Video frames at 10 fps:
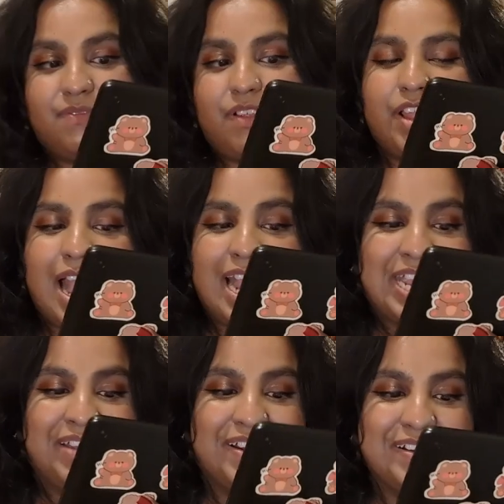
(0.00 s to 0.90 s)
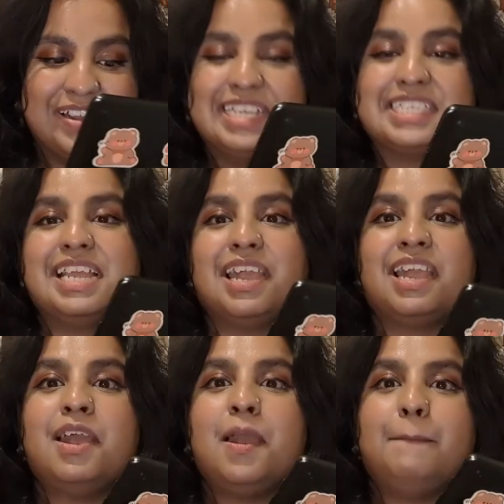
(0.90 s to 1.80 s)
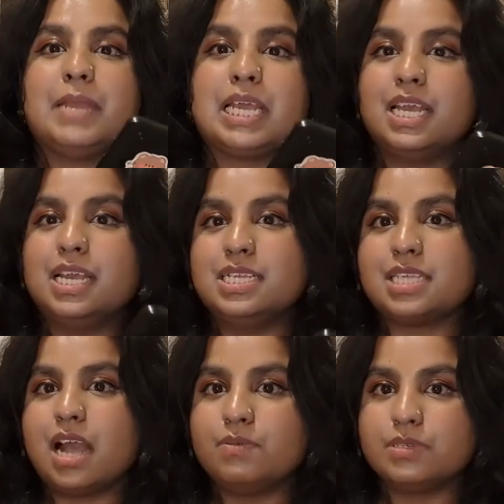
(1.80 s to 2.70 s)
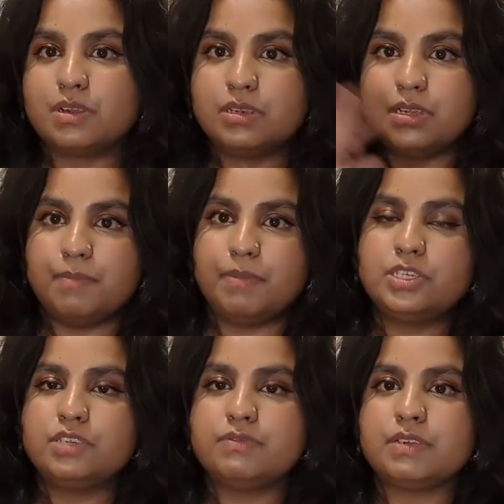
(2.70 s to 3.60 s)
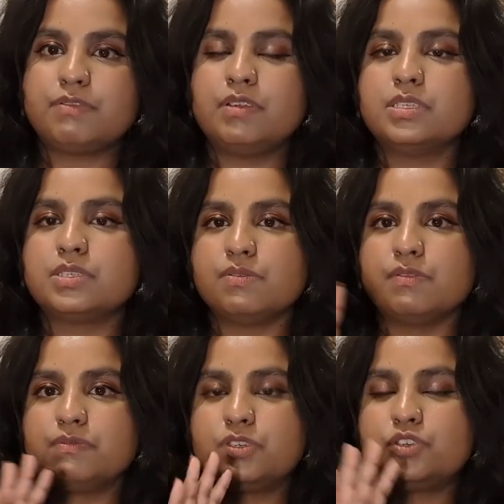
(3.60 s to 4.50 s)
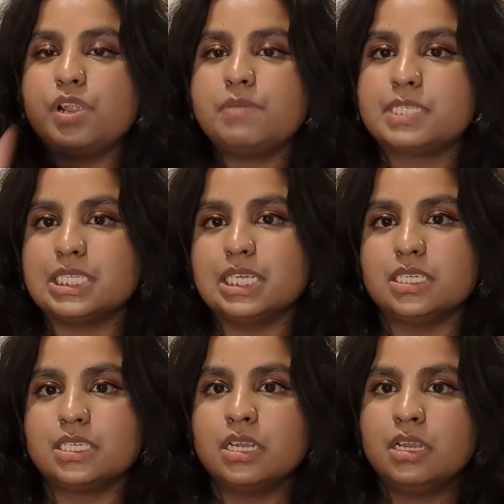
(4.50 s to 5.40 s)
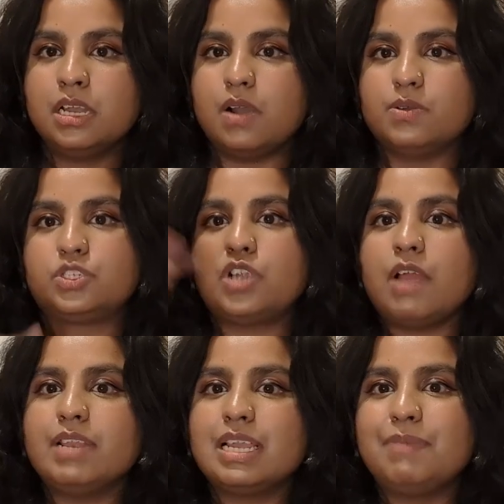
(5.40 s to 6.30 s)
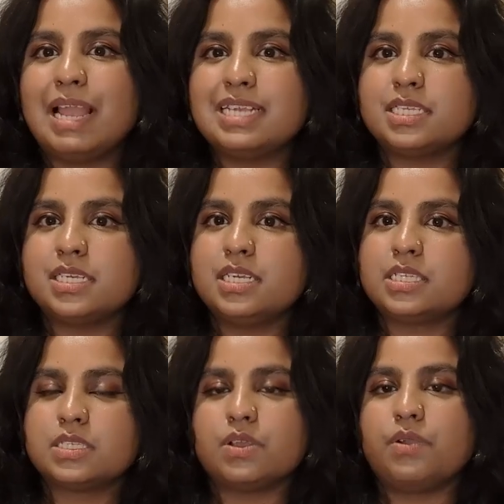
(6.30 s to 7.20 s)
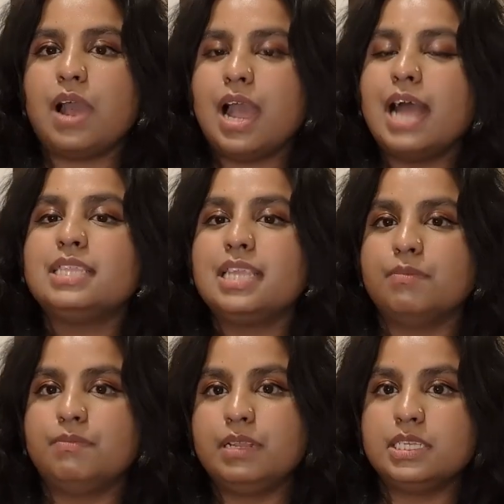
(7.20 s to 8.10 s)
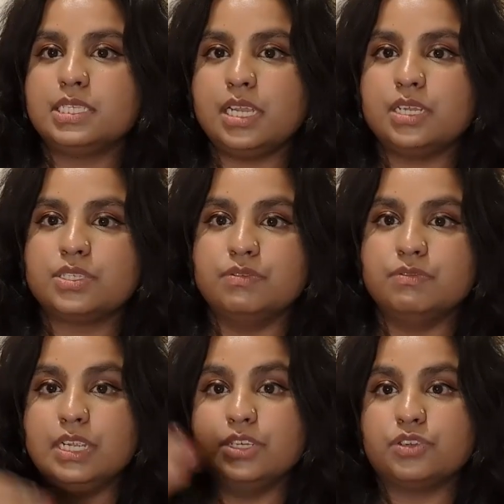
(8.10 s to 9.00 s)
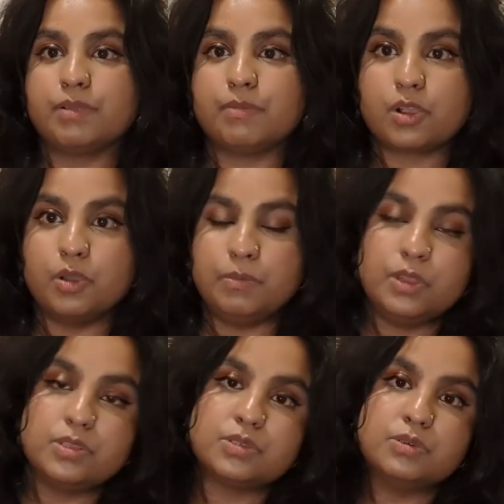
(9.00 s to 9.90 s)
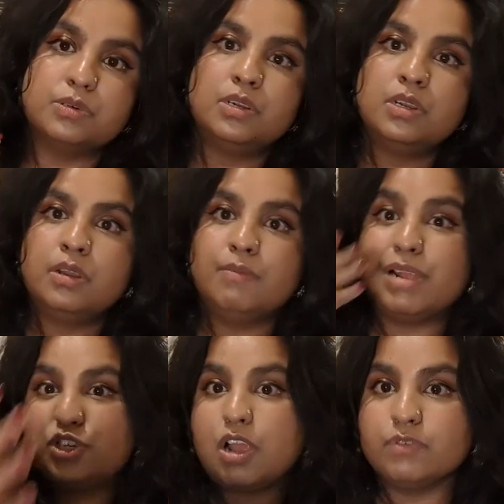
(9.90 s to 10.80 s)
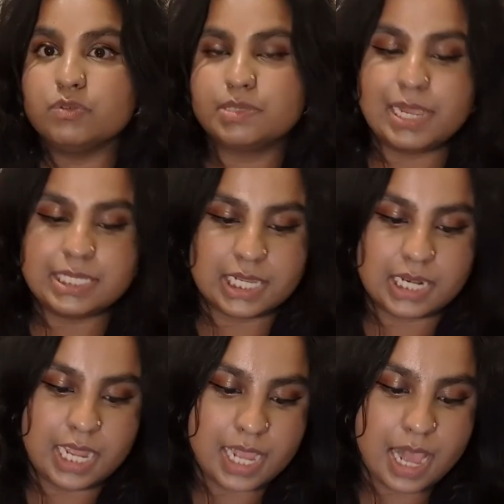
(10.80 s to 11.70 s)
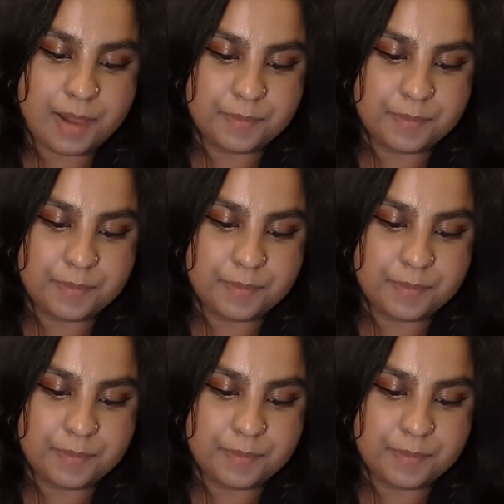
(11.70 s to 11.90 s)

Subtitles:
very accurate, honestly, because I was on a bunch of different sort of trips and I was traveling places, so I had the ability to read during my commutes or my travels, basically.